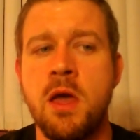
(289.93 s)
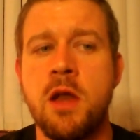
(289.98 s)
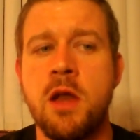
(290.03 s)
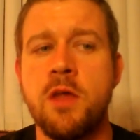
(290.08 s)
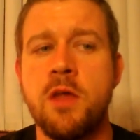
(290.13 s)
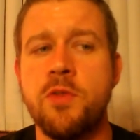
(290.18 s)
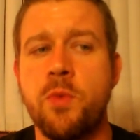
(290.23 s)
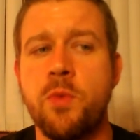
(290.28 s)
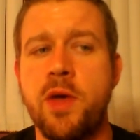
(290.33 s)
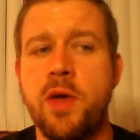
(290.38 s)

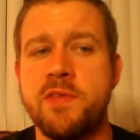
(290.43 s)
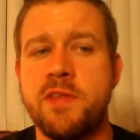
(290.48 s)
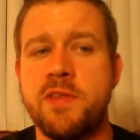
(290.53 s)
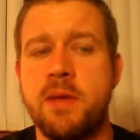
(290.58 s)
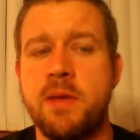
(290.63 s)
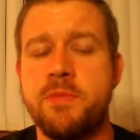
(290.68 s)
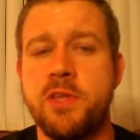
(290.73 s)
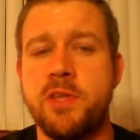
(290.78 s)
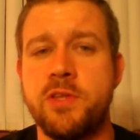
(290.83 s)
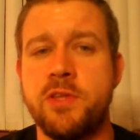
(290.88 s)
Another way of
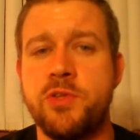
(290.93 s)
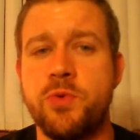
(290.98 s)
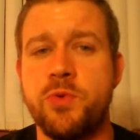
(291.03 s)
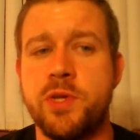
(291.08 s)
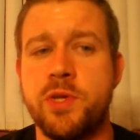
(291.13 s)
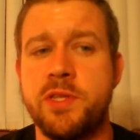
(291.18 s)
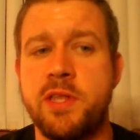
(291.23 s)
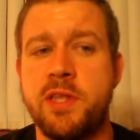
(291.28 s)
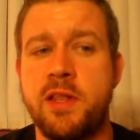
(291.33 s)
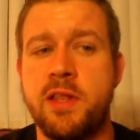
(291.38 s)
attempting
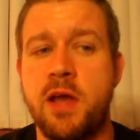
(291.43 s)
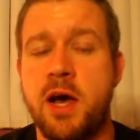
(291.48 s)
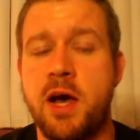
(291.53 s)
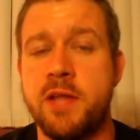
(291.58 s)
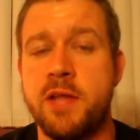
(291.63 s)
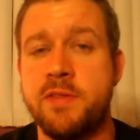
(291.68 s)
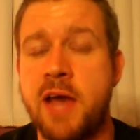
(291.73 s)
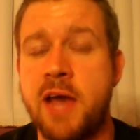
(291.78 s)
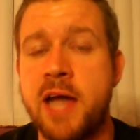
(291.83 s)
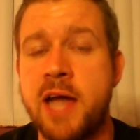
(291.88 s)
to
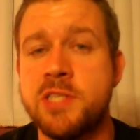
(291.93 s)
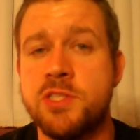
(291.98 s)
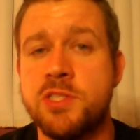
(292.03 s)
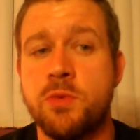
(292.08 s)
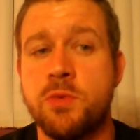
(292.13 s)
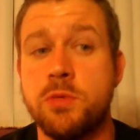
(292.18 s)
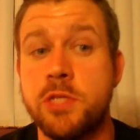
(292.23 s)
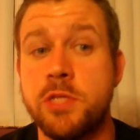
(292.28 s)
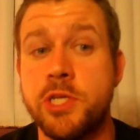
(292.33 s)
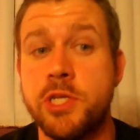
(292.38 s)
dodge
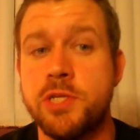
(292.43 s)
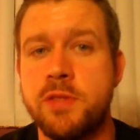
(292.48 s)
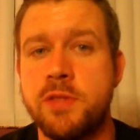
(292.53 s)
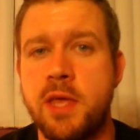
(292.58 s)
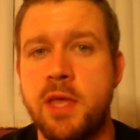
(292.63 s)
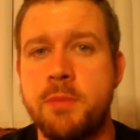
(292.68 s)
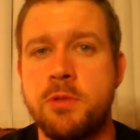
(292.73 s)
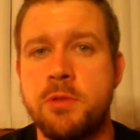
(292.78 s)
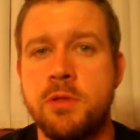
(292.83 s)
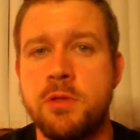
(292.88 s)
the religion
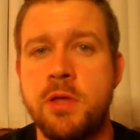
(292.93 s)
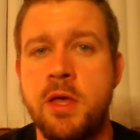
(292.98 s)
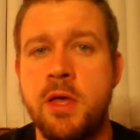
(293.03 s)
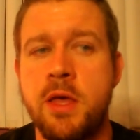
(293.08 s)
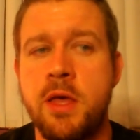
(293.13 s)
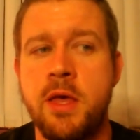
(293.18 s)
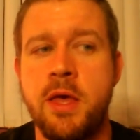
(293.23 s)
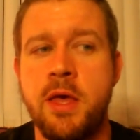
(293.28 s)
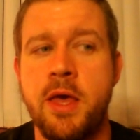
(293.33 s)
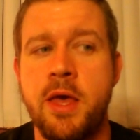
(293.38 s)
label
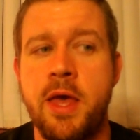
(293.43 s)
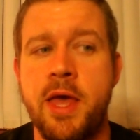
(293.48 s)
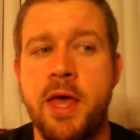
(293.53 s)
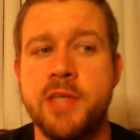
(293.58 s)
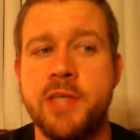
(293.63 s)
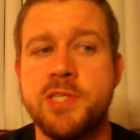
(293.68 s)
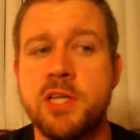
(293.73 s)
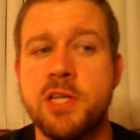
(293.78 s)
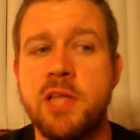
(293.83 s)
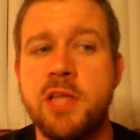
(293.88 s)

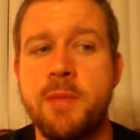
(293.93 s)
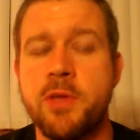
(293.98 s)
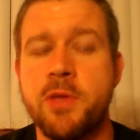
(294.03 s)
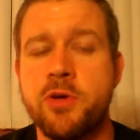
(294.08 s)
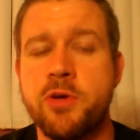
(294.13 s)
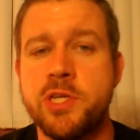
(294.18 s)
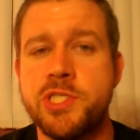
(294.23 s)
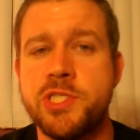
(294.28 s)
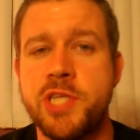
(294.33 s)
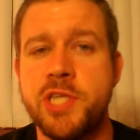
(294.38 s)
is to claim that
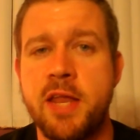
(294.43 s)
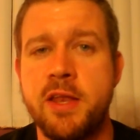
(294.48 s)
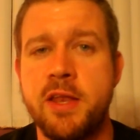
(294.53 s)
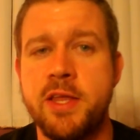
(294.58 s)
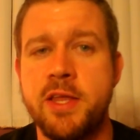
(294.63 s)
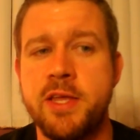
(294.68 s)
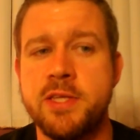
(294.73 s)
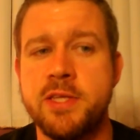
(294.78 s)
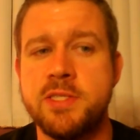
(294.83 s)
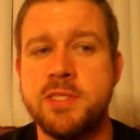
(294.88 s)

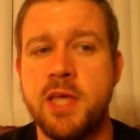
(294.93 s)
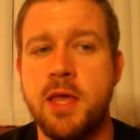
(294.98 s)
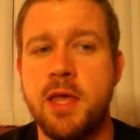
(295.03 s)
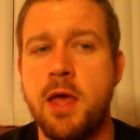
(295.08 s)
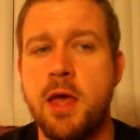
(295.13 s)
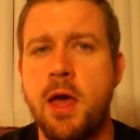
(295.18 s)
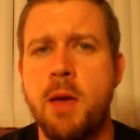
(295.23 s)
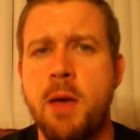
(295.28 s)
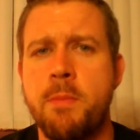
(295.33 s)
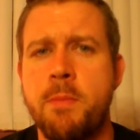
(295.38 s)
Christianity is
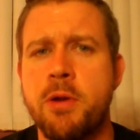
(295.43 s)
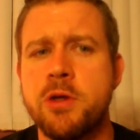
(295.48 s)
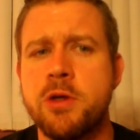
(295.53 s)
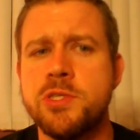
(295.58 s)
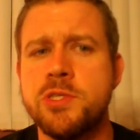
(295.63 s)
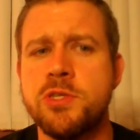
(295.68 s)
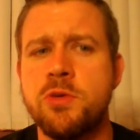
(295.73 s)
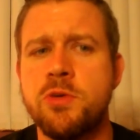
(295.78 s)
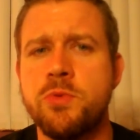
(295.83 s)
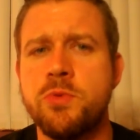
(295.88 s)
a
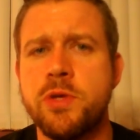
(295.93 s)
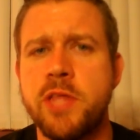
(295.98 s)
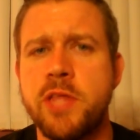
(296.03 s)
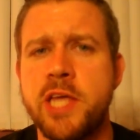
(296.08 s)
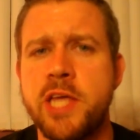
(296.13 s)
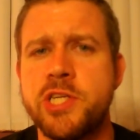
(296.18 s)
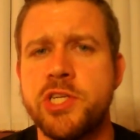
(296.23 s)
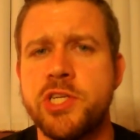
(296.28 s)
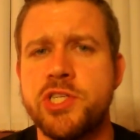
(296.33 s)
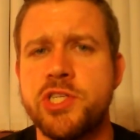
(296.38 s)
personal
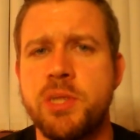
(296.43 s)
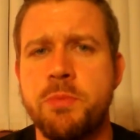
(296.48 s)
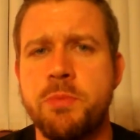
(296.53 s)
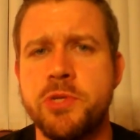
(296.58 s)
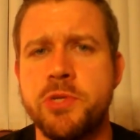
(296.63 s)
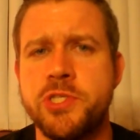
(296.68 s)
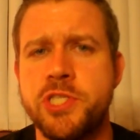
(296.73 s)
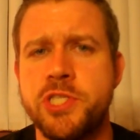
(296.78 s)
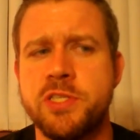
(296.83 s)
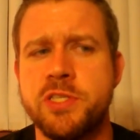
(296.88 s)
relationship
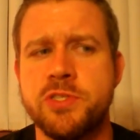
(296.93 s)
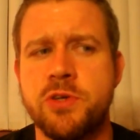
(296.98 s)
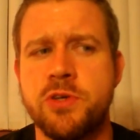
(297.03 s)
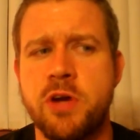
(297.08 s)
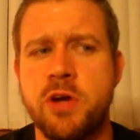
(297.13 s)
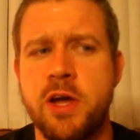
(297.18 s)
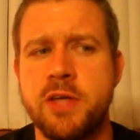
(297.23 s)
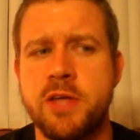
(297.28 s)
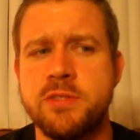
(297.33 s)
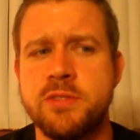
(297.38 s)
with Jesus
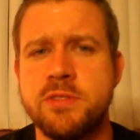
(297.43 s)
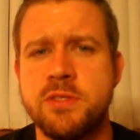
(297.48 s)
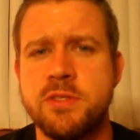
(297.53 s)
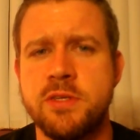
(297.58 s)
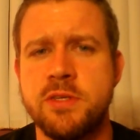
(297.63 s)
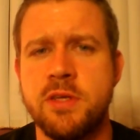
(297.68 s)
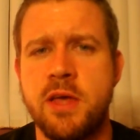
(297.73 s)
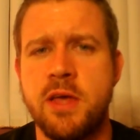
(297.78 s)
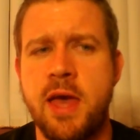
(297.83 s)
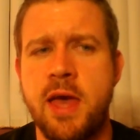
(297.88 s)

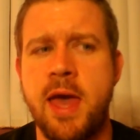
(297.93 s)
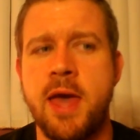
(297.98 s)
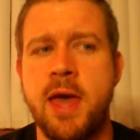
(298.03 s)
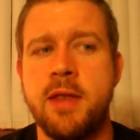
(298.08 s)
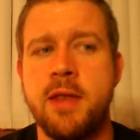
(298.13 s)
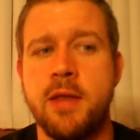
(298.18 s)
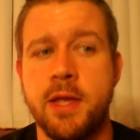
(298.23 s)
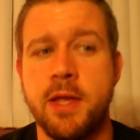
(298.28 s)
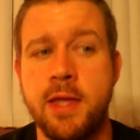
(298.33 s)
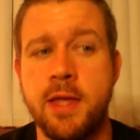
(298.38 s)
Christ.
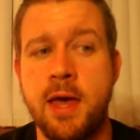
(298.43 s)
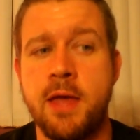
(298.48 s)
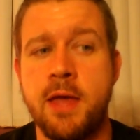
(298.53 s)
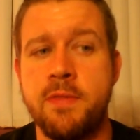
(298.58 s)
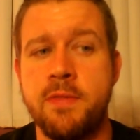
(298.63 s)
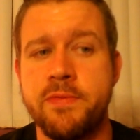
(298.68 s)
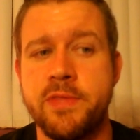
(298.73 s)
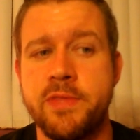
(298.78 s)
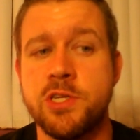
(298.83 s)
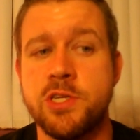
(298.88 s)
And
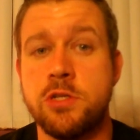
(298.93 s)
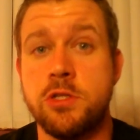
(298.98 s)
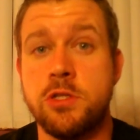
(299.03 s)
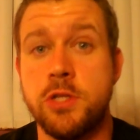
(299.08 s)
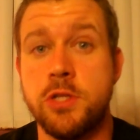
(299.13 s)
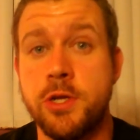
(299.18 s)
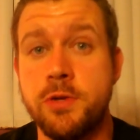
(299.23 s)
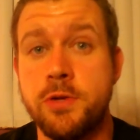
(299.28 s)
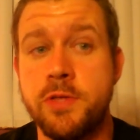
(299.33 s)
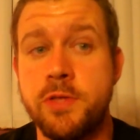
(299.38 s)
again, this
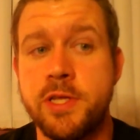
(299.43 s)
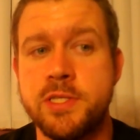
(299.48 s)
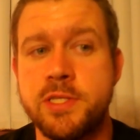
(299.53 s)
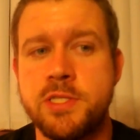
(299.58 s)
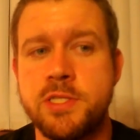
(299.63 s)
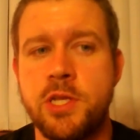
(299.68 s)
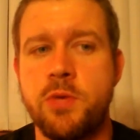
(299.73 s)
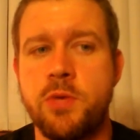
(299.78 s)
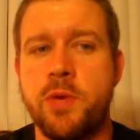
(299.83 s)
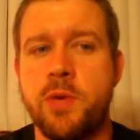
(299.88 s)
clearly
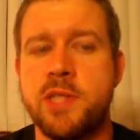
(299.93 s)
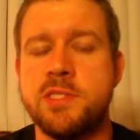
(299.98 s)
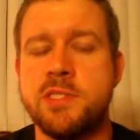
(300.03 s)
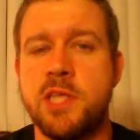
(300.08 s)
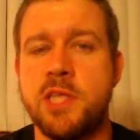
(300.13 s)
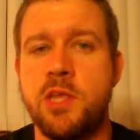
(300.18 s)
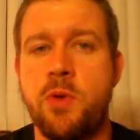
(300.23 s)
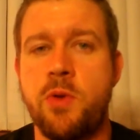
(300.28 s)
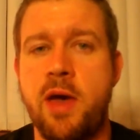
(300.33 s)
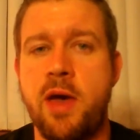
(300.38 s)
insinuates
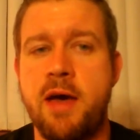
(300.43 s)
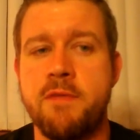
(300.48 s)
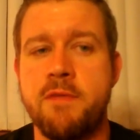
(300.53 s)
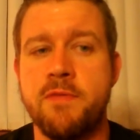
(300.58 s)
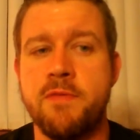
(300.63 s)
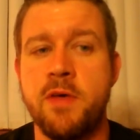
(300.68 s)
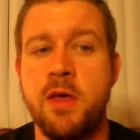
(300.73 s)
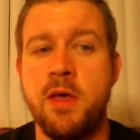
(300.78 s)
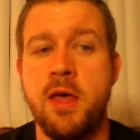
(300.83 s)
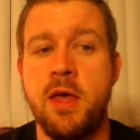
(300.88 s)
that you have,
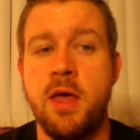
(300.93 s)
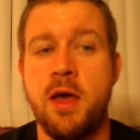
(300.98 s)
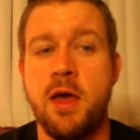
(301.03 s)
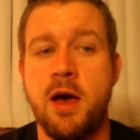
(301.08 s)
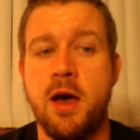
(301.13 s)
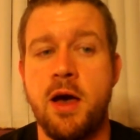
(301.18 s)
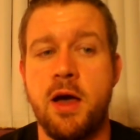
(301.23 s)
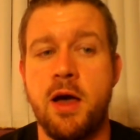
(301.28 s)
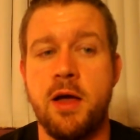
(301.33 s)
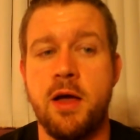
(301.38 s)

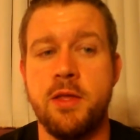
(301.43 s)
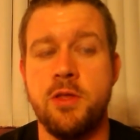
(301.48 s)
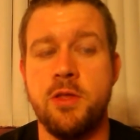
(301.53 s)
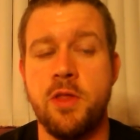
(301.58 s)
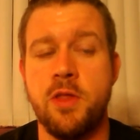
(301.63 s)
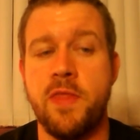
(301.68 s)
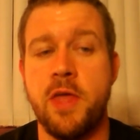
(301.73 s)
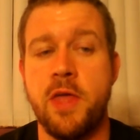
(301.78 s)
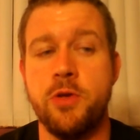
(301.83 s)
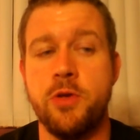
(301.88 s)

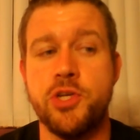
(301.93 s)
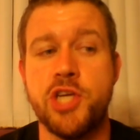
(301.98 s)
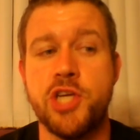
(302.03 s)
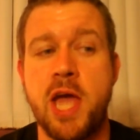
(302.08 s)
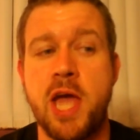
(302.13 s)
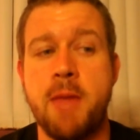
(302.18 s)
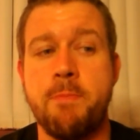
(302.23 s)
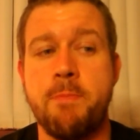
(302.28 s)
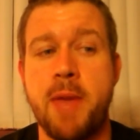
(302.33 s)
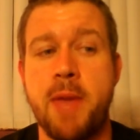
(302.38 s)
that you
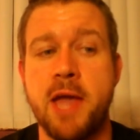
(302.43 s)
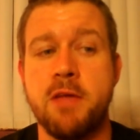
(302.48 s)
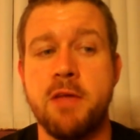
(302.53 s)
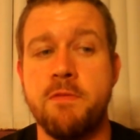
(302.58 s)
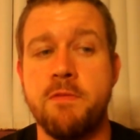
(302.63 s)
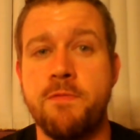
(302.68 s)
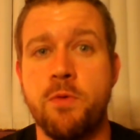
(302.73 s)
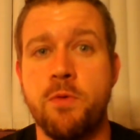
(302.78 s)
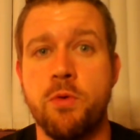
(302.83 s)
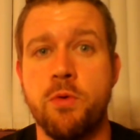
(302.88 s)
chat back
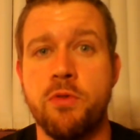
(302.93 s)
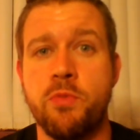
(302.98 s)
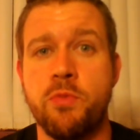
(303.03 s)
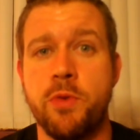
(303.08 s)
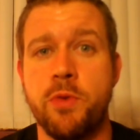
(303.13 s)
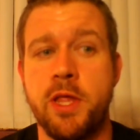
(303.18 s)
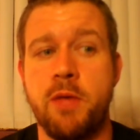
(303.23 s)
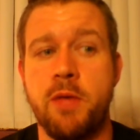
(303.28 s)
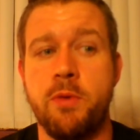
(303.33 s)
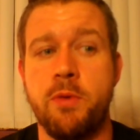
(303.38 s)
and forth
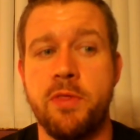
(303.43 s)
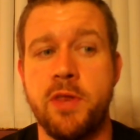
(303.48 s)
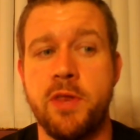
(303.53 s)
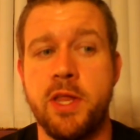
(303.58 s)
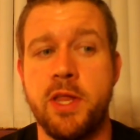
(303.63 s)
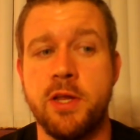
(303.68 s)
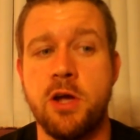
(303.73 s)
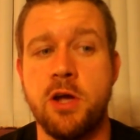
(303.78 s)
with an